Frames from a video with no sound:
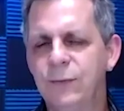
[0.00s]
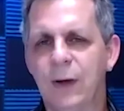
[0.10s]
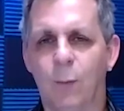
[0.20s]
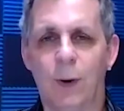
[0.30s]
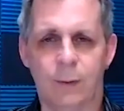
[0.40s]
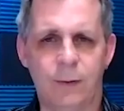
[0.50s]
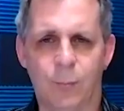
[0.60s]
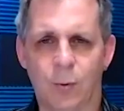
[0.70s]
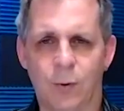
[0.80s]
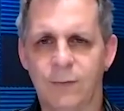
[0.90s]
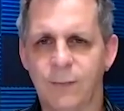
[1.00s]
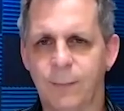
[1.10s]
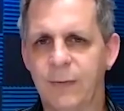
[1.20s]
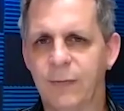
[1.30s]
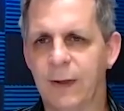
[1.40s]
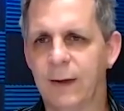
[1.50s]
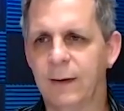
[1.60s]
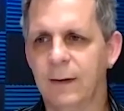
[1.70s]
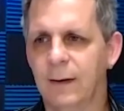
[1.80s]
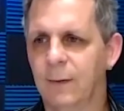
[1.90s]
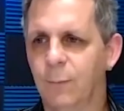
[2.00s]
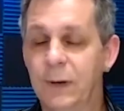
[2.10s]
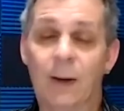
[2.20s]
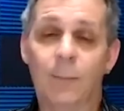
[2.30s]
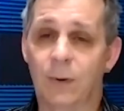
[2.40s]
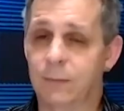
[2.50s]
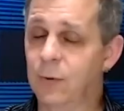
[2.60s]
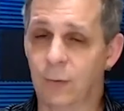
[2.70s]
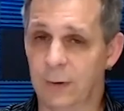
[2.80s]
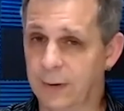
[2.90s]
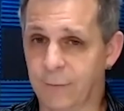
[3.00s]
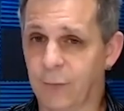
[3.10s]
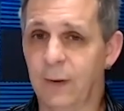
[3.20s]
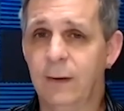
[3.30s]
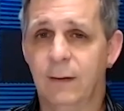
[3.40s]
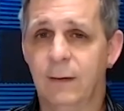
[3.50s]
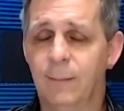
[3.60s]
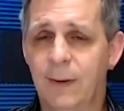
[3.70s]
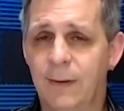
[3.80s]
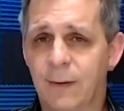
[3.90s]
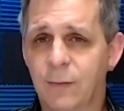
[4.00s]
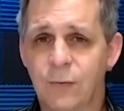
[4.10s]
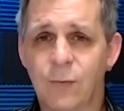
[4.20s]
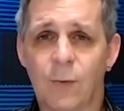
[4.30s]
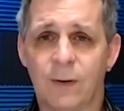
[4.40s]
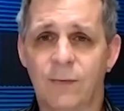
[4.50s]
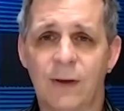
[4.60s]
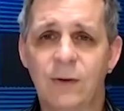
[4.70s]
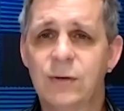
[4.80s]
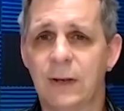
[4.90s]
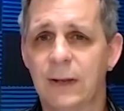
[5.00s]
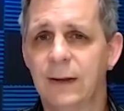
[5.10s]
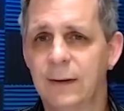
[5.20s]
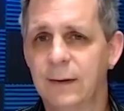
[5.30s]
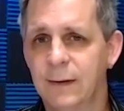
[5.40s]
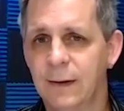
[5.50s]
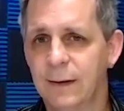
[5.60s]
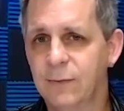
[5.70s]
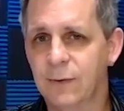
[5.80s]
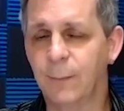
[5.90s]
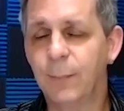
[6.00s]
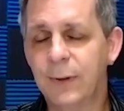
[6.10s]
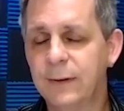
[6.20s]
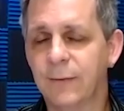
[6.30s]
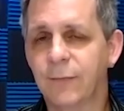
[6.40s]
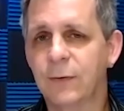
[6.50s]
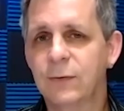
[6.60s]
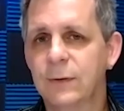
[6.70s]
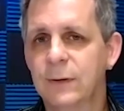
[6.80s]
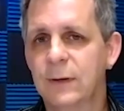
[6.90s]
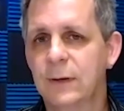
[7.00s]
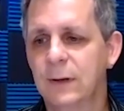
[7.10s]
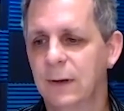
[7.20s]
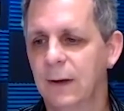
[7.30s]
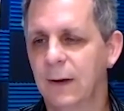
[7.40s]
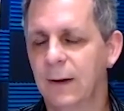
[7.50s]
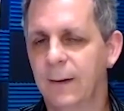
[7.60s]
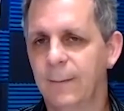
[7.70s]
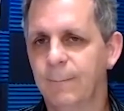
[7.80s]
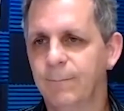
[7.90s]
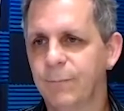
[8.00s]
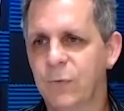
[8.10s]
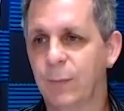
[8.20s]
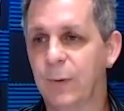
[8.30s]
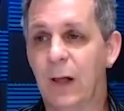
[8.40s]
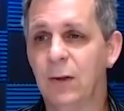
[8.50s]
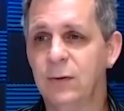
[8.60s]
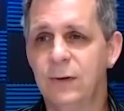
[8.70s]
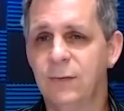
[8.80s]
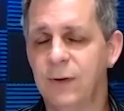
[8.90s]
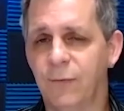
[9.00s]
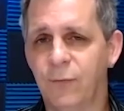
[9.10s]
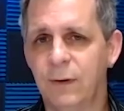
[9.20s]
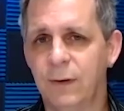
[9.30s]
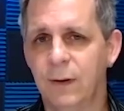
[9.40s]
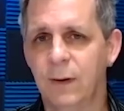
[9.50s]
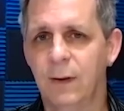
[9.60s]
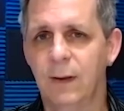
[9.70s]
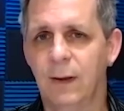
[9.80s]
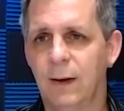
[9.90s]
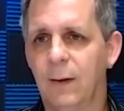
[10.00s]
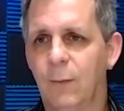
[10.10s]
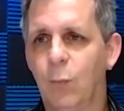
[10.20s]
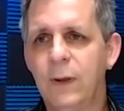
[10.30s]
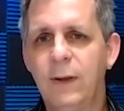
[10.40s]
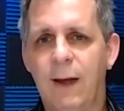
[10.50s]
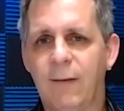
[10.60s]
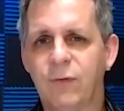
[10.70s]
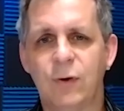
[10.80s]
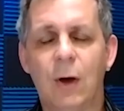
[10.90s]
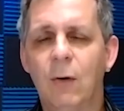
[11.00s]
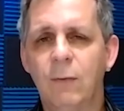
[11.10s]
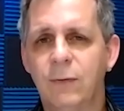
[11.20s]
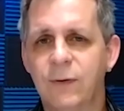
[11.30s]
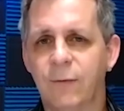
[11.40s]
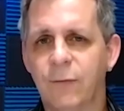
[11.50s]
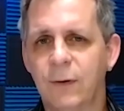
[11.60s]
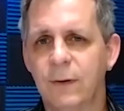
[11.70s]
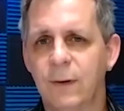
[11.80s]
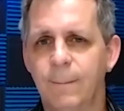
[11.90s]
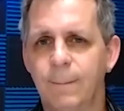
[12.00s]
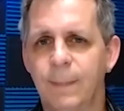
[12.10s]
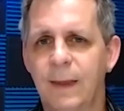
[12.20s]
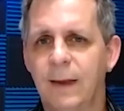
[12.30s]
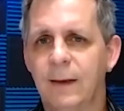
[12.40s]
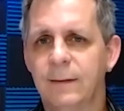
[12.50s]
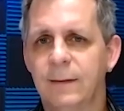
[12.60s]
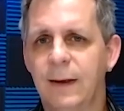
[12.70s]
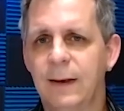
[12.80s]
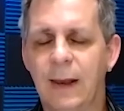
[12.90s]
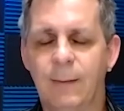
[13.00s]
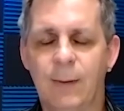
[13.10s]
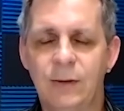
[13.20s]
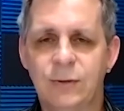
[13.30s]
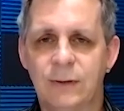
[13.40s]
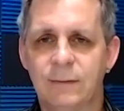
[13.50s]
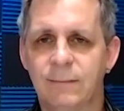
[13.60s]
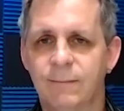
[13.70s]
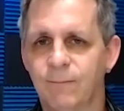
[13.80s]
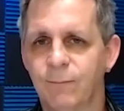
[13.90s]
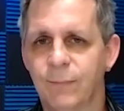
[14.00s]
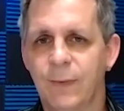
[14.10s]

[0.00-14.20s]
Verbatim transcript: choosing on what you board is a big thing. Uh, we number it totally differently. I mean, just organizationally, it's a complete difference. Um, terminology is different. Uh, what you have to know is different. In in animation,